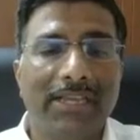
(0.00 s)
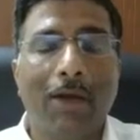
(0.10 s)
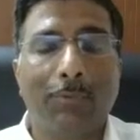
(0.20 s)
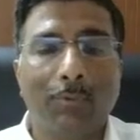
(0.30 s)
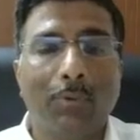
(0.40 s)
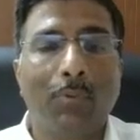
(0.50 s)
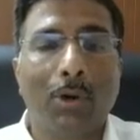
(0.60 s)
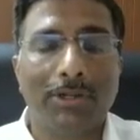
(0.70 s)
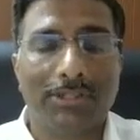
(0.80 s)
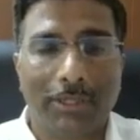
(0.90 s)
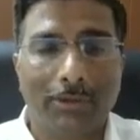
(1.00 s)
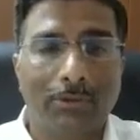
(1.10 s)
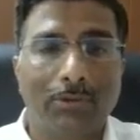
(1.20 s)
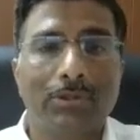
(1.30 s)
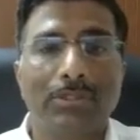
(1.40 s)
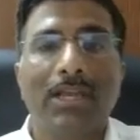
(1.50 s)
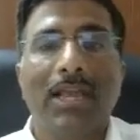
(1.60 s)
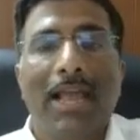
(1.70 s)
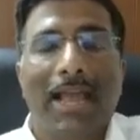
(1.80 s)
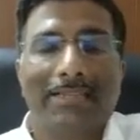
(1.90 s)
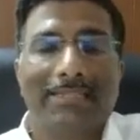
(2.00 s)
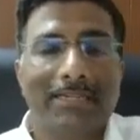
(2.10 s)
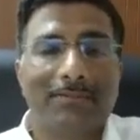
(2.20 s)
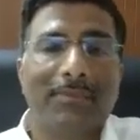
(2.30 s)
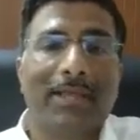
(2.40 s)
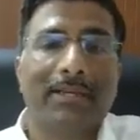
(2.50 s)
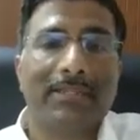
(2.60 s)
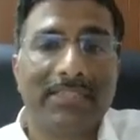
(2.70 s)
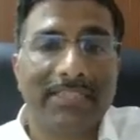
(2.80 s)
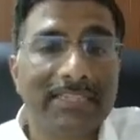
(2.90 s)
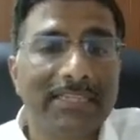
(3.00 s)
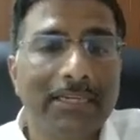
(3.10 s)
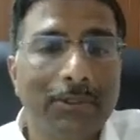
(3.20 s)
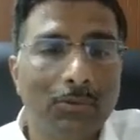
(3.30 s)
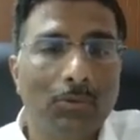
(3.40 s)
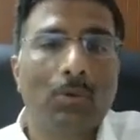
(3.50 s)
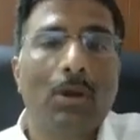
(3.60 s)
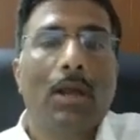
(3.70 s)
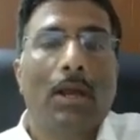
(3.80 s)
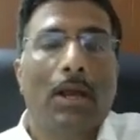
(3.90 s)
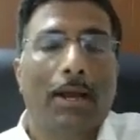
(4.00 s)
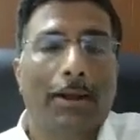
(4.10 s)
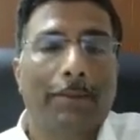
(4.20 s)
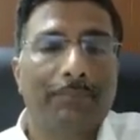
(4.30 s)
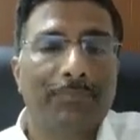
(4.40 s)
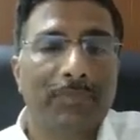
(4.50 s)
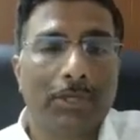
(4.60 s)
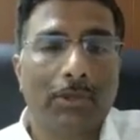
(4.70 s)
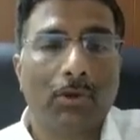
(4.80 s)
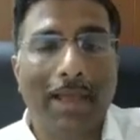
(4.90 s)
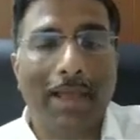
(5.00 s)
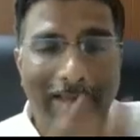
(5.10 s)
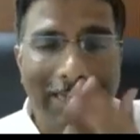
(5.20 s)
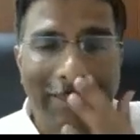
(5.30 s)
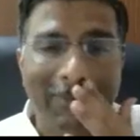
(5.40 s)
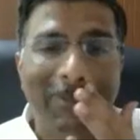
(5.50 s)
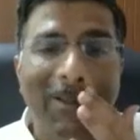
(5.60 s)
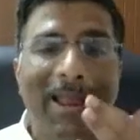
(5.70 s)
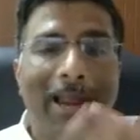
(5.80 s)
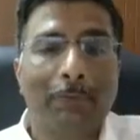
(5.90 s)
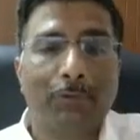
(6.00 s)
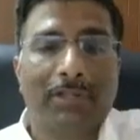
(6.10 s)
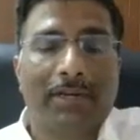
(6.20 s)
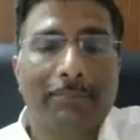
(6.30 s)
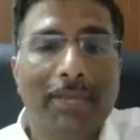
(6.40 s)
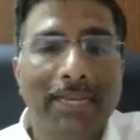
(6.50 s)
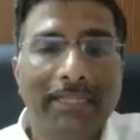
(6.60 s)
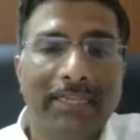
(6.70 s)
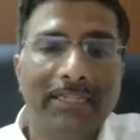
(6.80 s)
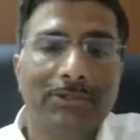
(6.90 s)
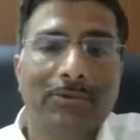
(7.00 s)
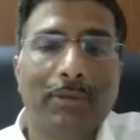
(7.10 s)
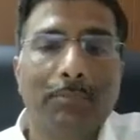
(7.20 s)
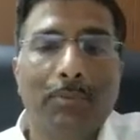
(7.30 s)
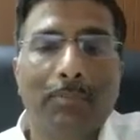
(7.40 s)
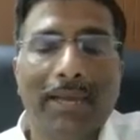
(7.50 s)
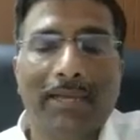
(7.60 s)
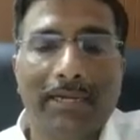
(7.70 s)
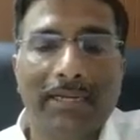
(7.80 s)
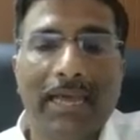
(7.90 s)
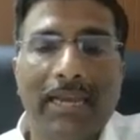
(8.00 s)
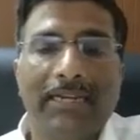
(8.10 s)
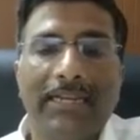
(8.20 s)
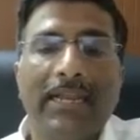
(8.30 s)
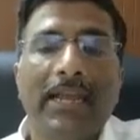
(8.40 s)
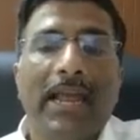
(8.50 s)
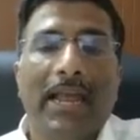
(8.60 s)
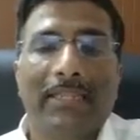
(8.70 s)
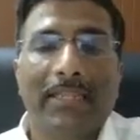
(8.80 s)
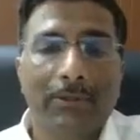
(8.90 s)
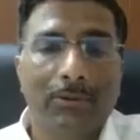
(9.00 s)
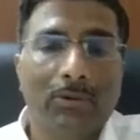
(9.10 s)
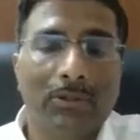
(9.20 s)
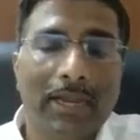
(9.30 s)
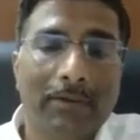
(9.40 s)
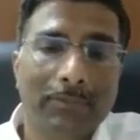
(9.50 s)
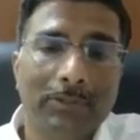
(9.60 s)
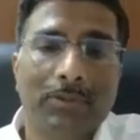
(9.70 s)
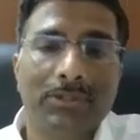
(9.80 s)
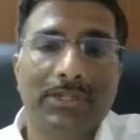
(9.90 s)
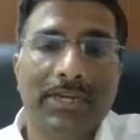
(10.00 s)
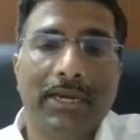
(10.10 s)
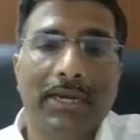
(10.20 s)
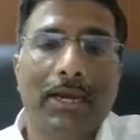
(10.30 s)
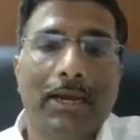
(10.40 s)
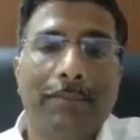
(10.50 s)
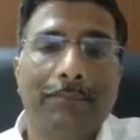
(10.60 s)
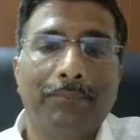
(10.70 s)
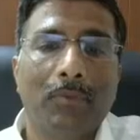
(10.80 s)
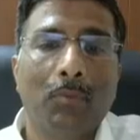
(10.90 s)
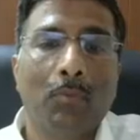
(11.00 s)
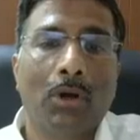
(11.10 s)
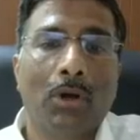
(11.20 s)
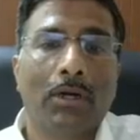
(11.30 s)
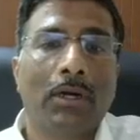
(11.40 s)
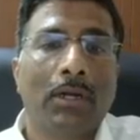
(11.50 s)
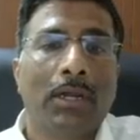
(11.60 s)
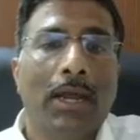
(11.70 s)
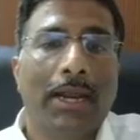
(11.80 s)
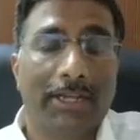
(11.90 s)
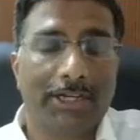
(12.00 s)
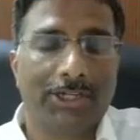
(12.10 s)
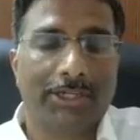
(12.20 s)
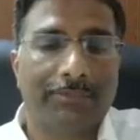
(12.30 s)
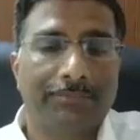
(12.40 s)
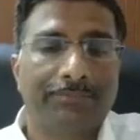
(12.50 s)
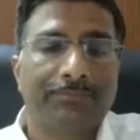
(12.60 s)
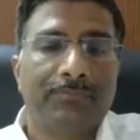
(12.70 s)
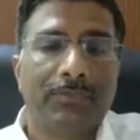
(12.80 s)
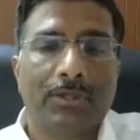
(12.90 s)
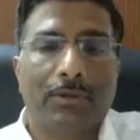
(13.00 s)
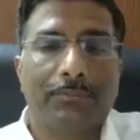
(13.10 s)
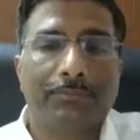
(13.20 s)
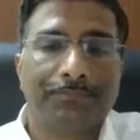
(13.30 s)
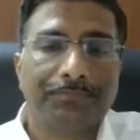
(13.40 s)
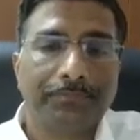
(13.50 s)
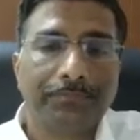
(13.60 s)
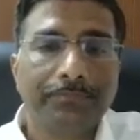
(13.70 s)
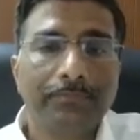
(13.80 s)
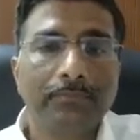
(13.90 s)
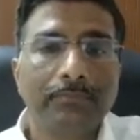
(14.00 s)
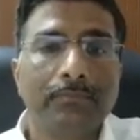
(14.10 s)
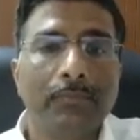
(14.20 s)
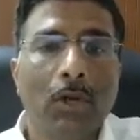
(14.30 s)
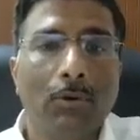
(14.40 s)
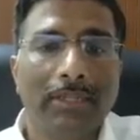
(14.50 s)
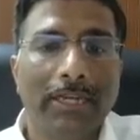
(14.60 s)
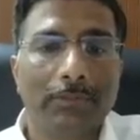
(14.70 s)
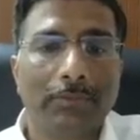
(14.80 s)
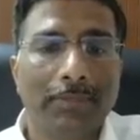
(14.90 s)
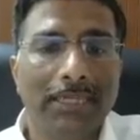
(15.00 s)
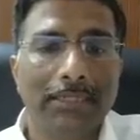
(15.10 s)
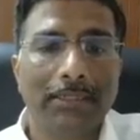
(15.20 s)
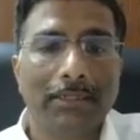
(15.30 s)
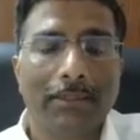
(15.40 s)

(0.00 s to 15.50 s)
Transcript: how you would want to secure those assets where it is easy to secure by value, and for the remaining things you can put by criticality, and then you know that which ones need more attention. So go to the next one, please.